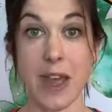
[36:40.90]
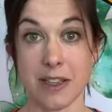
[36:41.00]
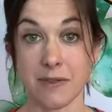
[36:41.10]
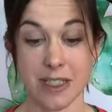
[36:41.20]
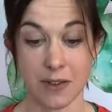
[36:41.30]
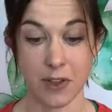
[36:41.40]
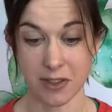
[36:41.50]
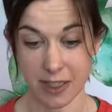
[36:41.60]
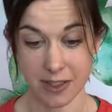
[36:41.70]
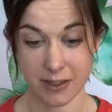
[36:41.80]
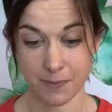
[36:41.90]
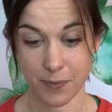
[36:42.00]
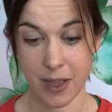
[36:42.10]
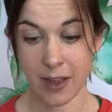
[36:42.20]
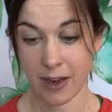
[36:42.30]
has received those things.
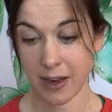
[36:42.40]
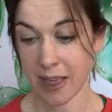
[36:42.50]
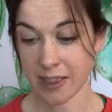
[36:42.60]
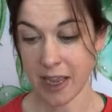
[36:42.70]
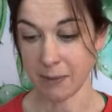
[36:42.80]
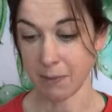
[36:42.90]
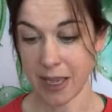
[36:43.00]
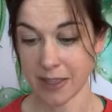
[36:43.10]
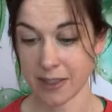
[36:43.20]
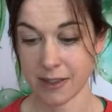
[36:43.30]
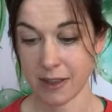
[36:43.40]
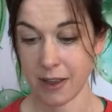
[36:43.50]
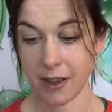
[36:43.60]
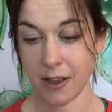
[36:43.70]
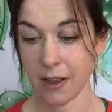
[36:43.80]
Like I say, it makes
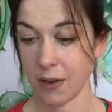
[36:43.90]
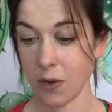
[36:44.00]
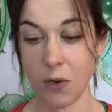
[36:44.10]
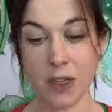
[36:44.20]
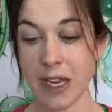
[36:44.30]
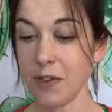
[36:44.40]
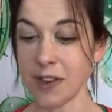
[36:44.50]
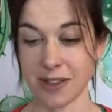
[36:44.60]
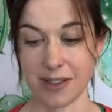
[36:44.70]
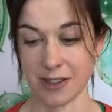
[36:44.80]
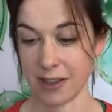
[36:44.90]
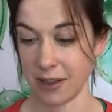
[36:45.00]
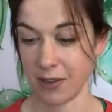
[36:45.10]
all the difference.